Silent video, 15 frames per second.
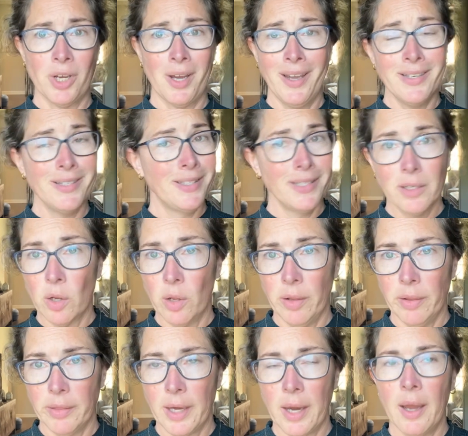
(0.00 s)
I did
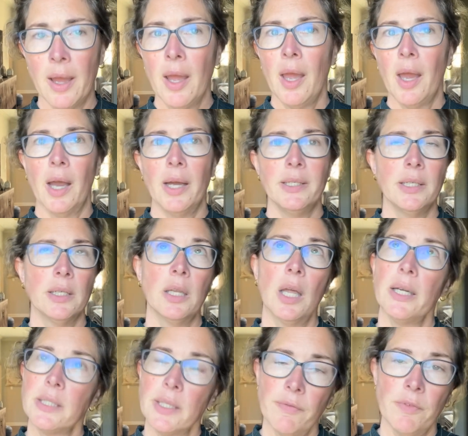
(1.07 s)
all of that. I did
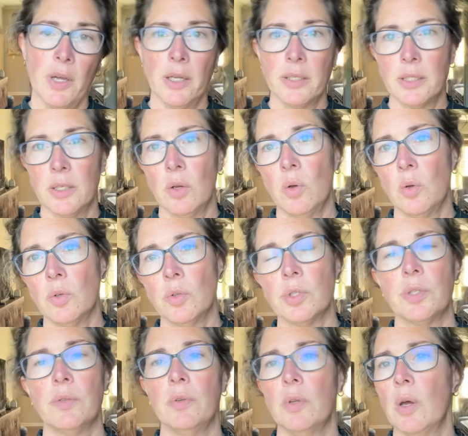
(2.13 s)
lots of nuts and
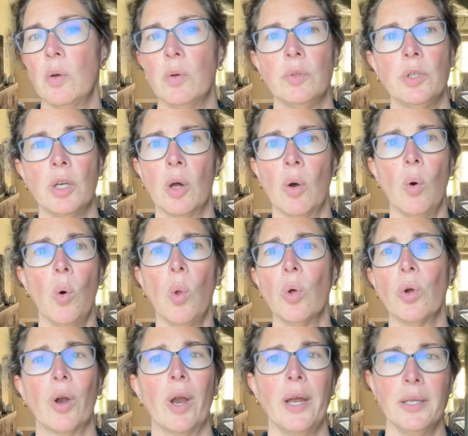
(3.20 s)
whole
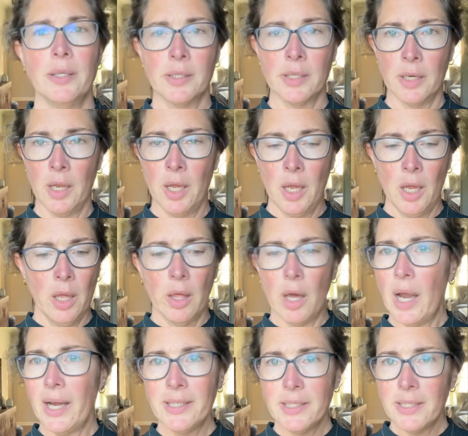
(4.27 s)
grains, and
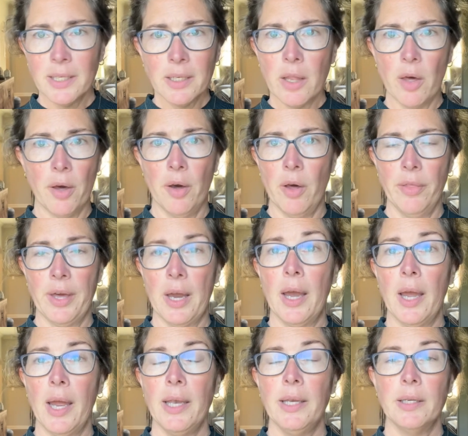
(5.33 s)
I did all
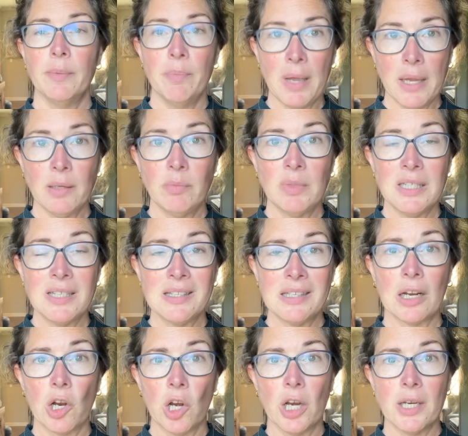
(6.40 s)
that, and it made me
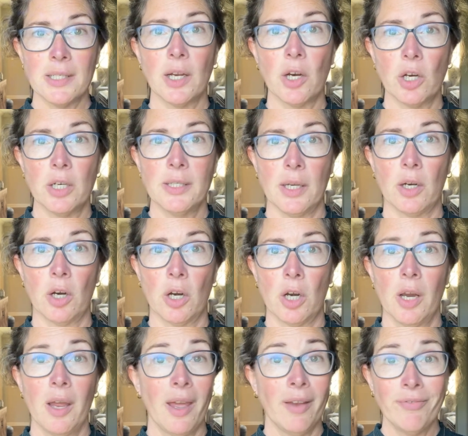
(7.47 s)
sicker and sicker and
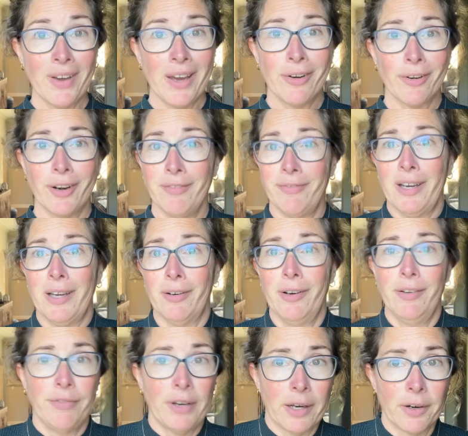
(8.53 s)
sicker and fatter and fatter
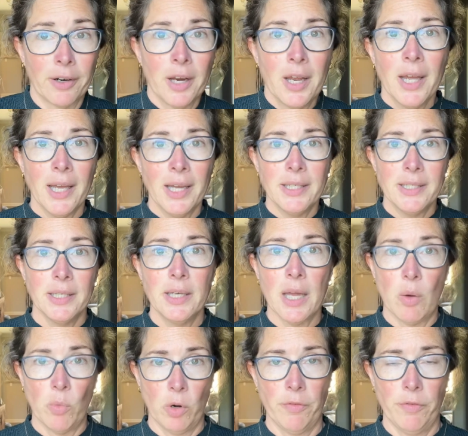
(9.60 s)
and fatter. It did
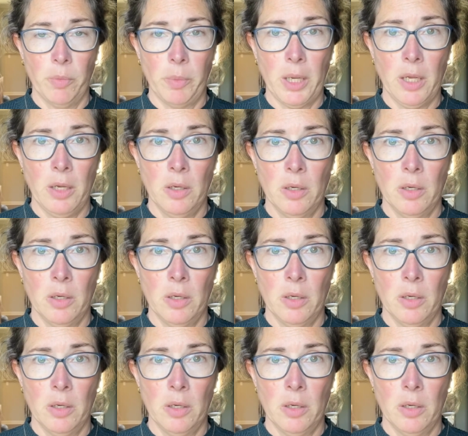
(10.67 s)
not work for me.